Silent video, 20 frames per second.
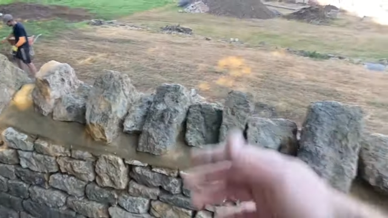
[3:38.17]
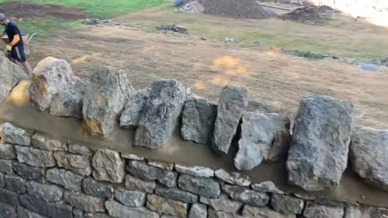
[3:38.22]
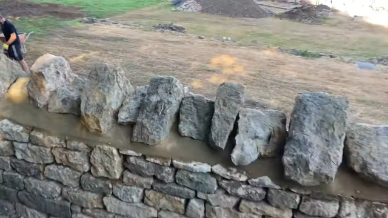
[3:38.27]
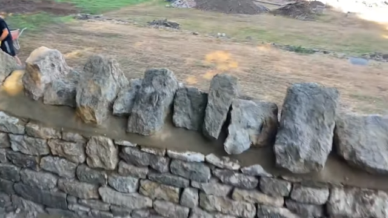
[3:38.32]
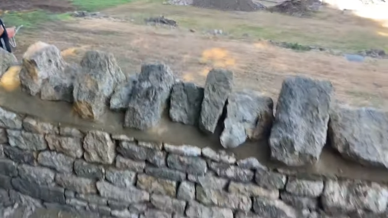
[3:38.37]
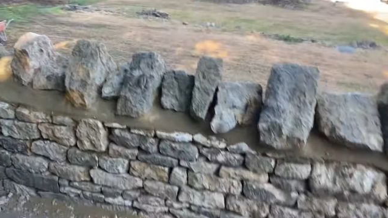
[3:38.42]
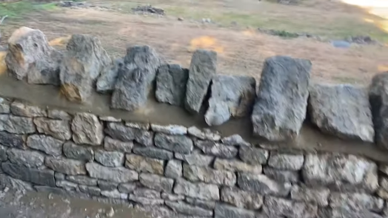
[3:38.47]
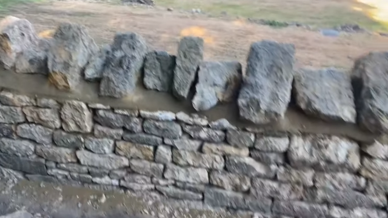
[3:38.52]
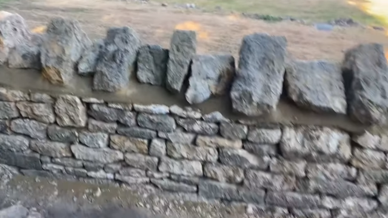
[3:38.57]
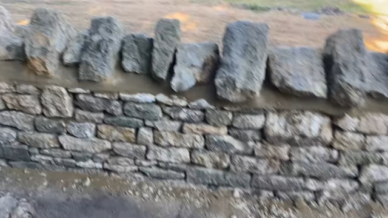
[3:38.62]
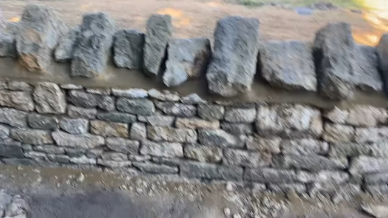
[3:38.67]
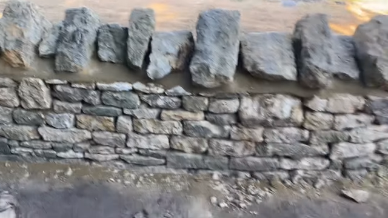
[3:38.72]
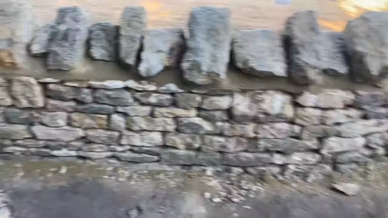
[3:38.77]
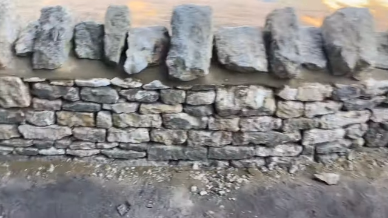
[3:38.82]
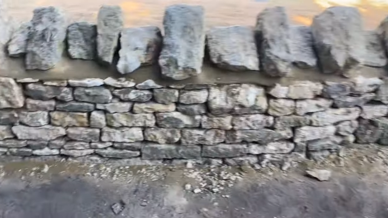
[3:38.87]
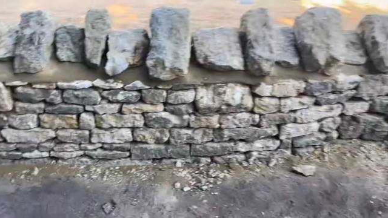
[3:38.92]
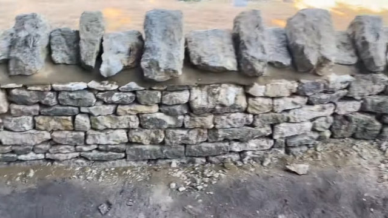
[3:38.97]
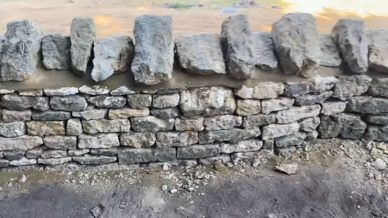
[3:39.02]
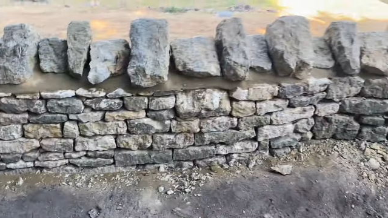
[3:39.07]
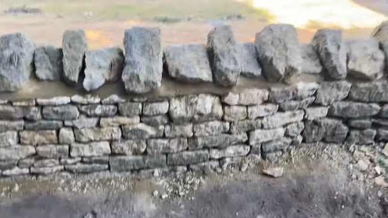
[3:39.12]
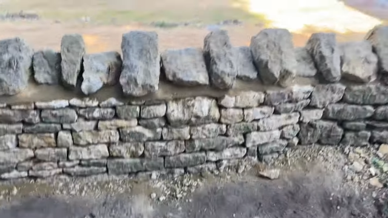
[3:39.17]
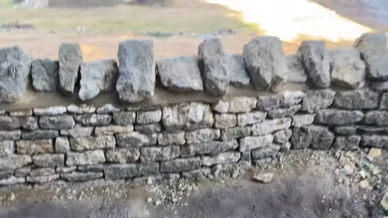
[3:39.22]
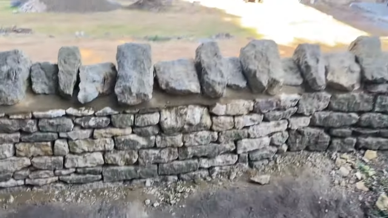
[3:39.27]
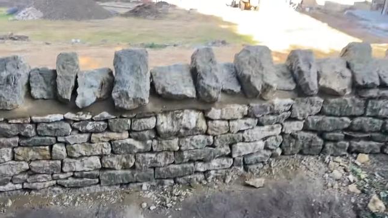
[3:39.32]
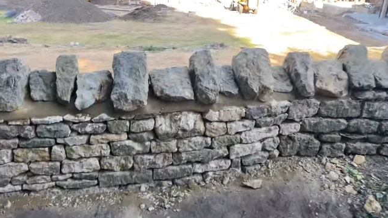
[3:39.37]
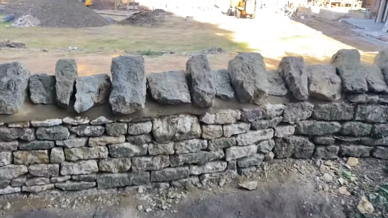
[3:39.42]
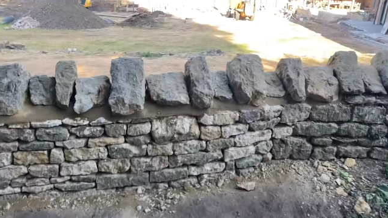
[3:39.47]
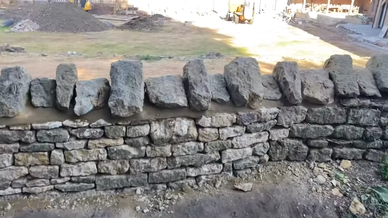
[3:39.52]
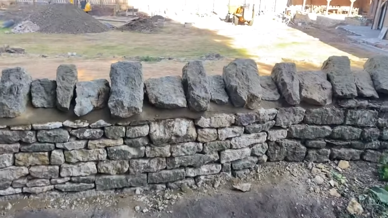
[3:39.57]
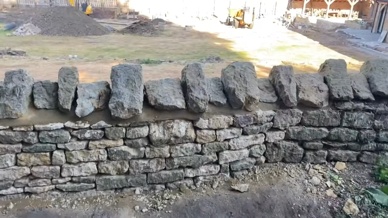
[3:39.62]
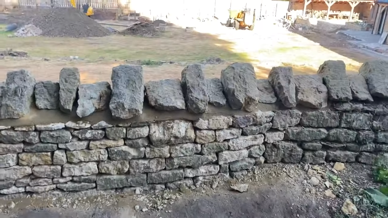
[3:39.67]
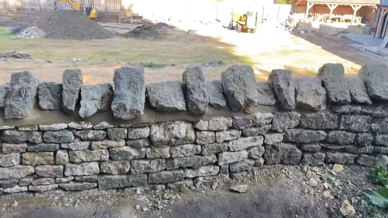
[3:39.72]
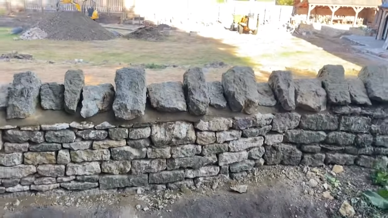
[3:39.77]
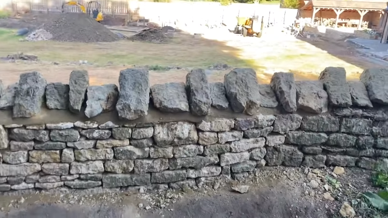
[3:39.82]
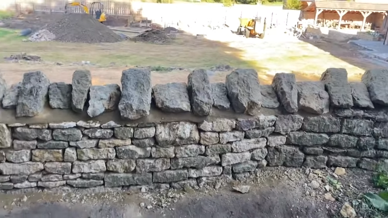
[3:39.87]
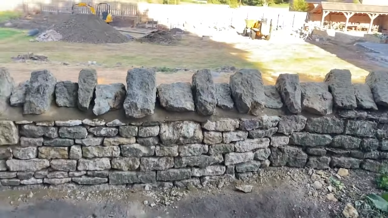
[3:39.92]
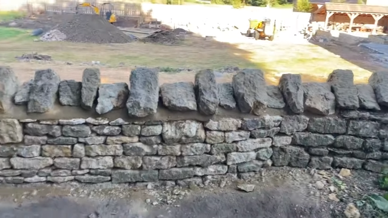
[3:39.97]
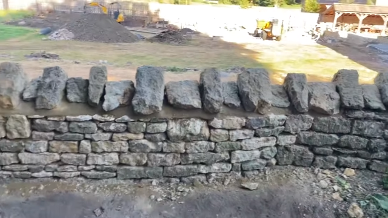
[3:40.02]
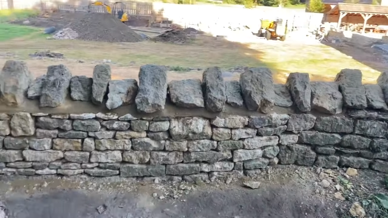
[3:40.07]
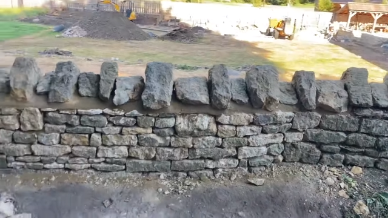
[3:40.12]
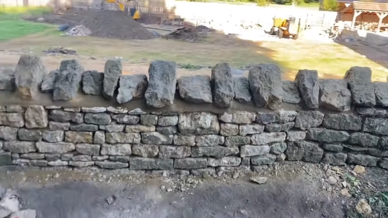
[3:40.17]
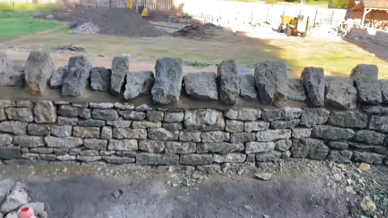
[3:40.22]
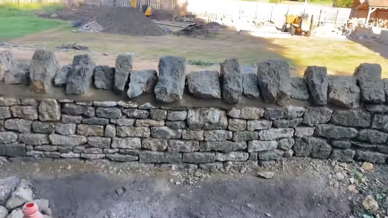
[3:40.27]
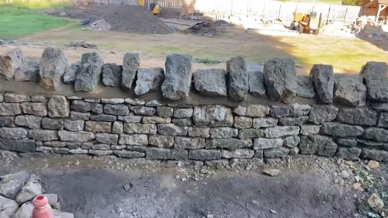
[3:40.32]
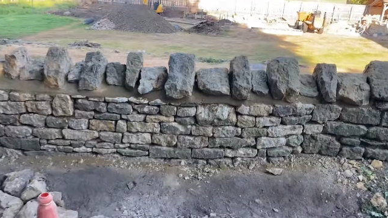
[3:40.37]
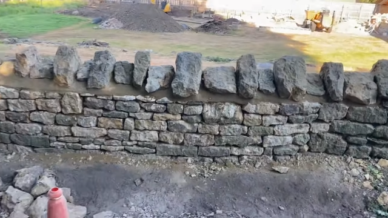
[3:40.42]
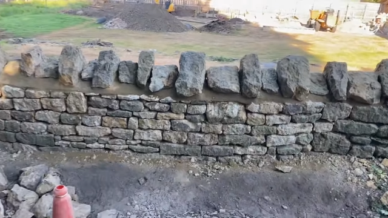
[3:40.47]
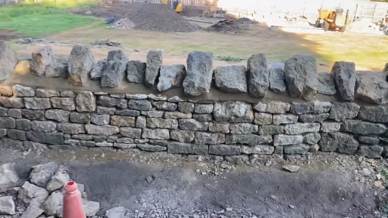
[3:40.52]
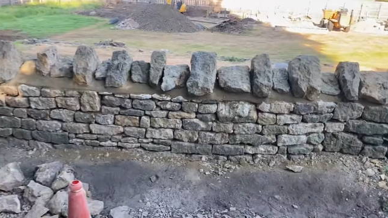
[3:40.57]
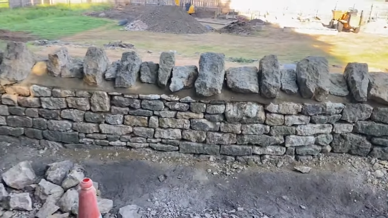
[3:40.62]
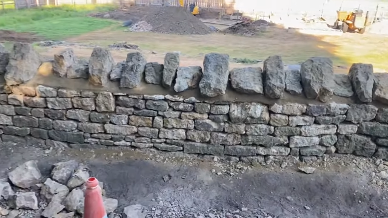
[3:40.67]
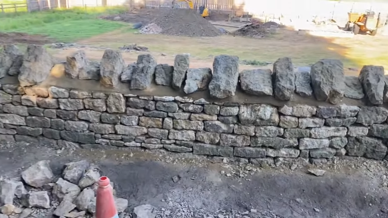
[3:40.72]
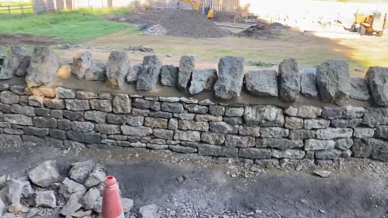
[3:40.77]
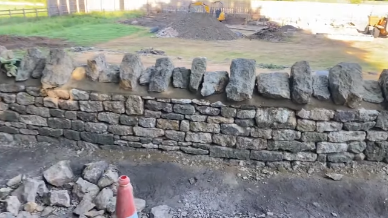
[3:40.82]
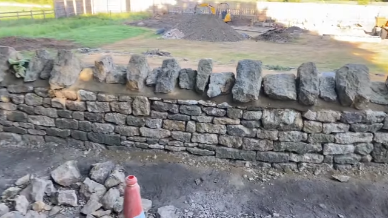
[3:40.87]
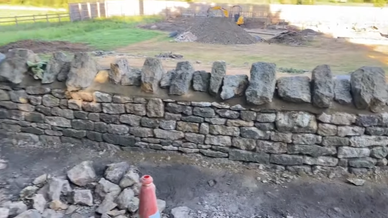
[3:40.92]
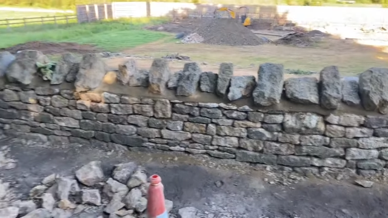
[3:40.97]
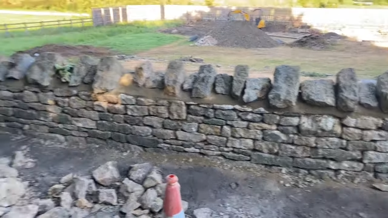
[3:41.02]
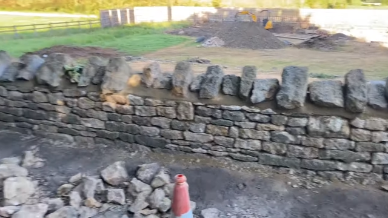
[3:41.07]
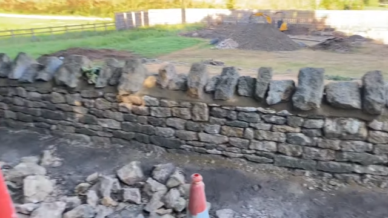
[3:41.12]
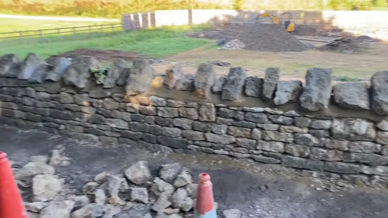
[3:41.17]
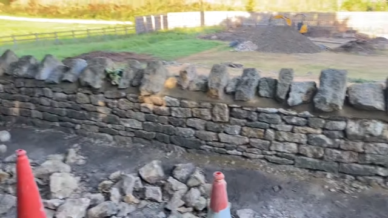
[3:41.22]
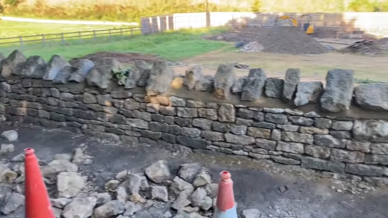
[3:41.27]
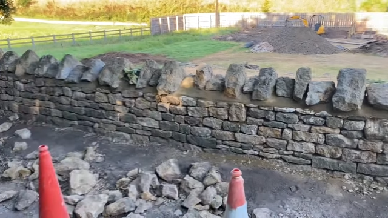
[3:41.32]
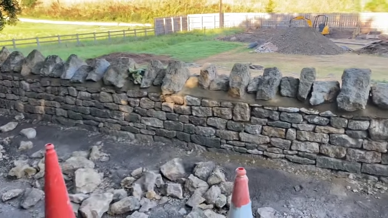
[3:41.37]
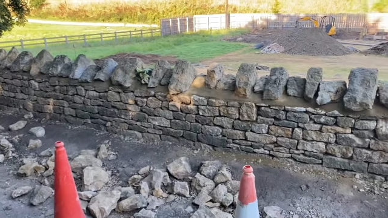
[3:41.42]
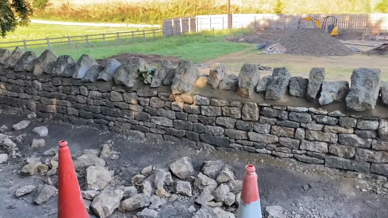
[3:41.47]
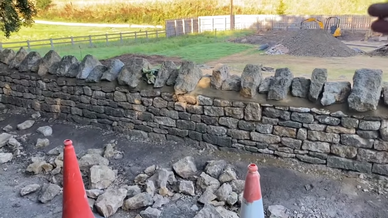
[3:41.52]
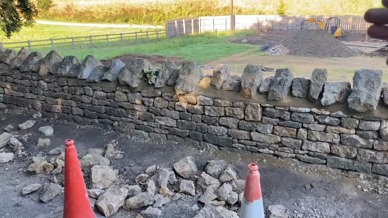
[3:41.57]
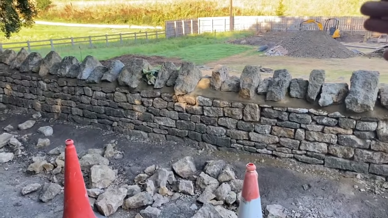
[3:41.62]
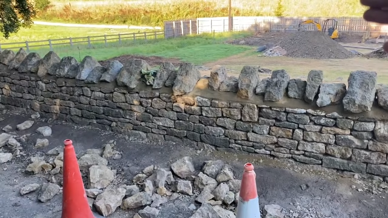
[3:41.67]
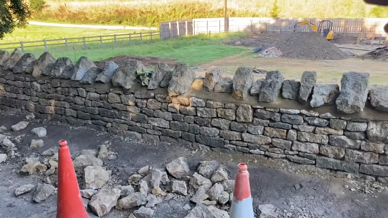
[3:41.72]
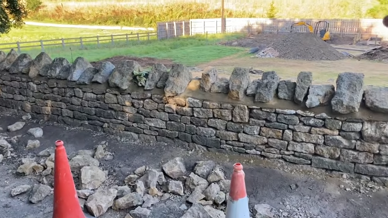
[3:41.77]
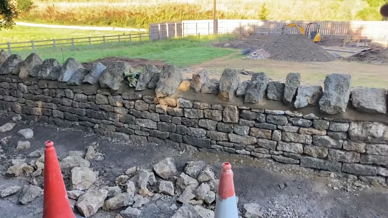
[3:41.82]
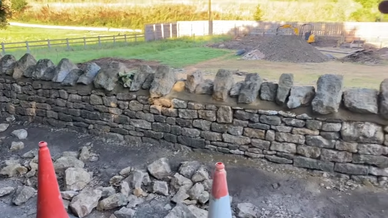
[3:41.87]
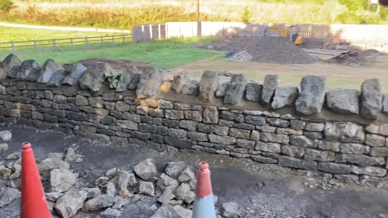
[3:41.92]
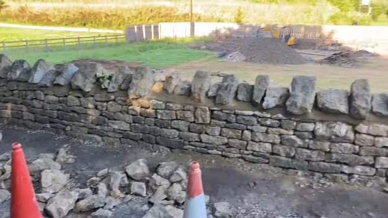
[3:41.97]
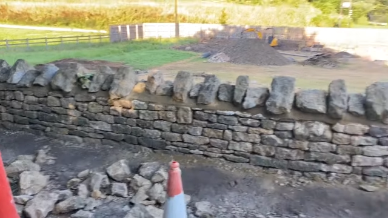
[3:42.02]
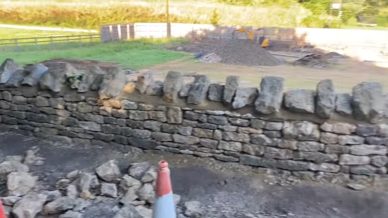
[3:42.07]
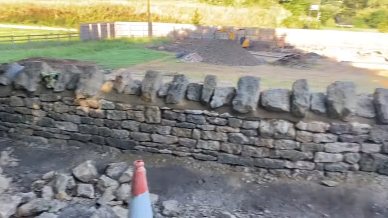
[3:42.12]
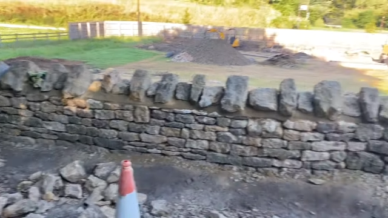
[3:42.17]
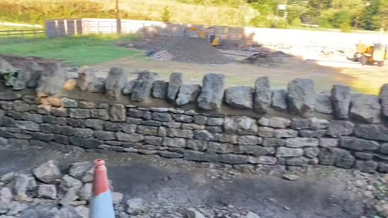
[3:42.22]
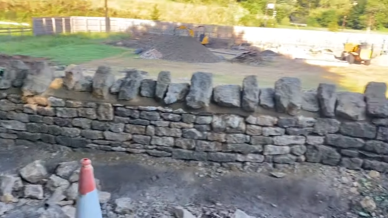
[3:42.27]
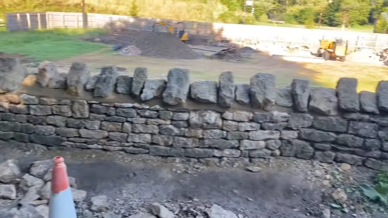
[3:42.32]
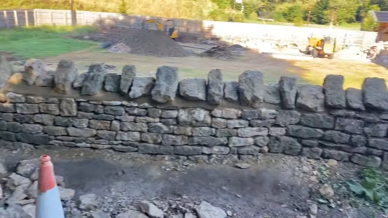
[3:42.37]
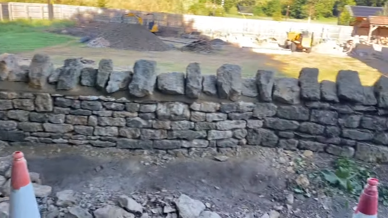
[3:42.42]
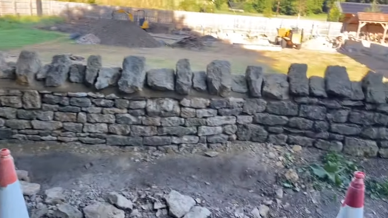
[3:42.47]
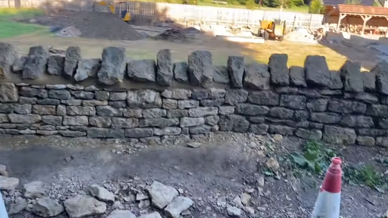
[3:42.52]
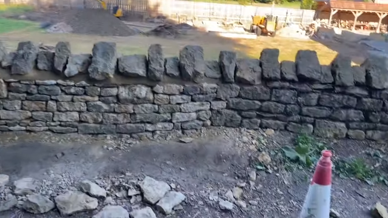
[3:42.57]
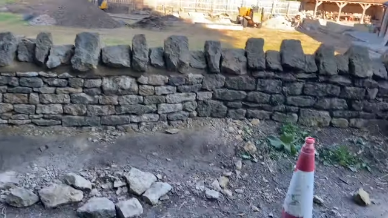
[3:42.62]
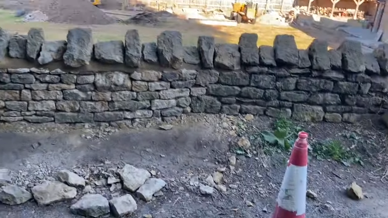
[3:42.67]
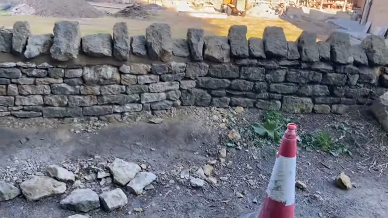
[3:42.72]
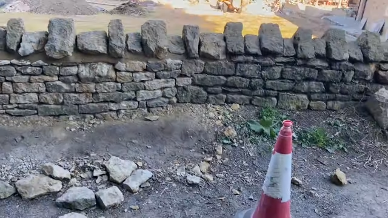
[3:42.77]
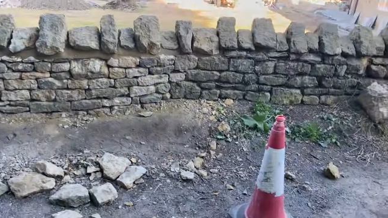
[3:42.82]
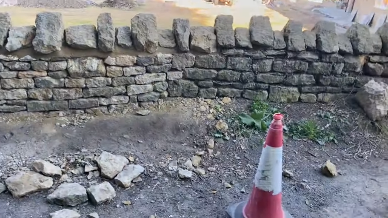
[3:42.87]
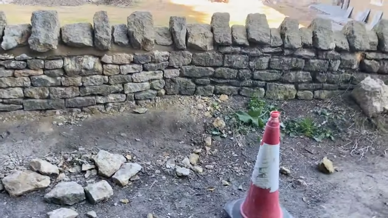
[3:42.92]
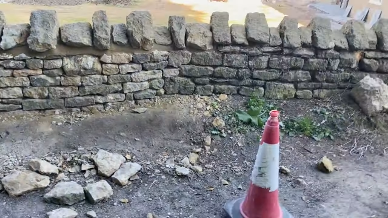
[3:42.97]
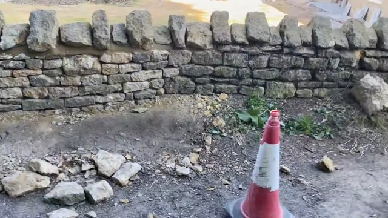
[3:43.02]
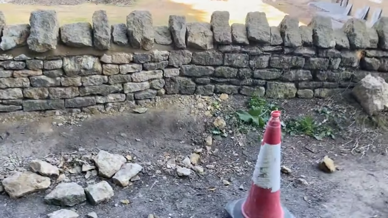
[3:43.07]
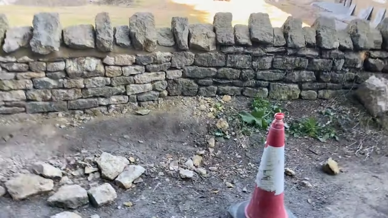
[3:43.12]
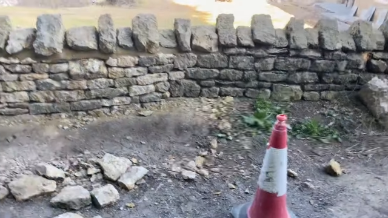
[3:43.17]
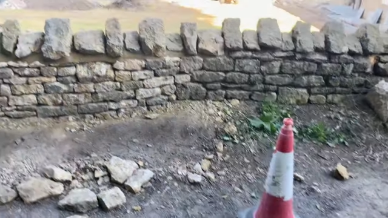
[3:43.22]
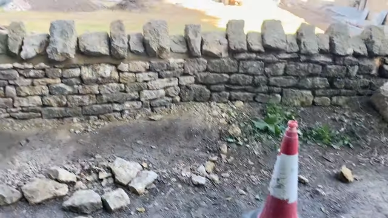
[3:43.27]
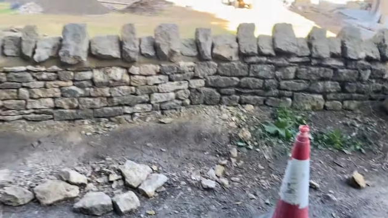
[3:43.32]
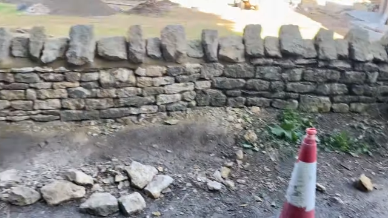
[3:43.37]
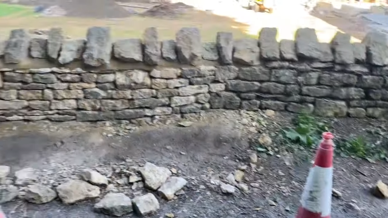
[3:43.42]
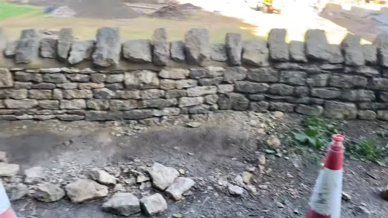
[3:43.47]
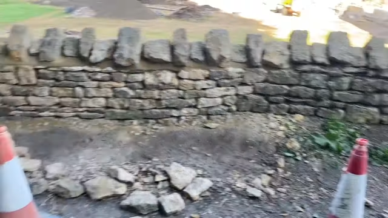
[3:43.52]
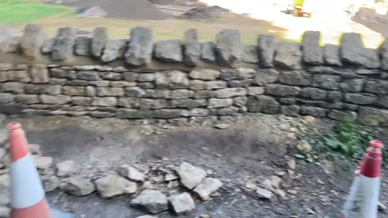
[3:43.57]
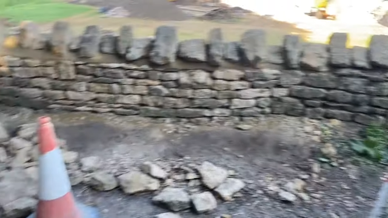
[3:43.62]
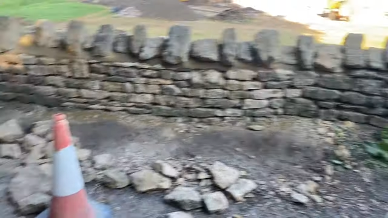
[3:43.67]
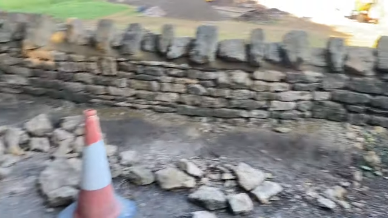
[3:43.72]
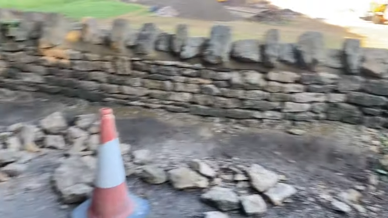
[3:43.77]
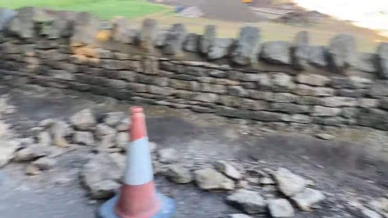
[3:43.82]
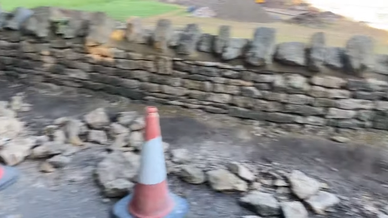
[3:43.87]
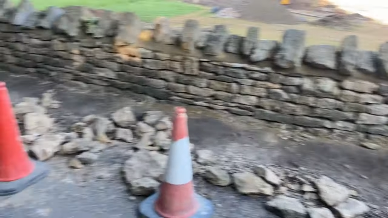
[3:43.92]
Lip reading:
No face is visible, so there are no lips to read.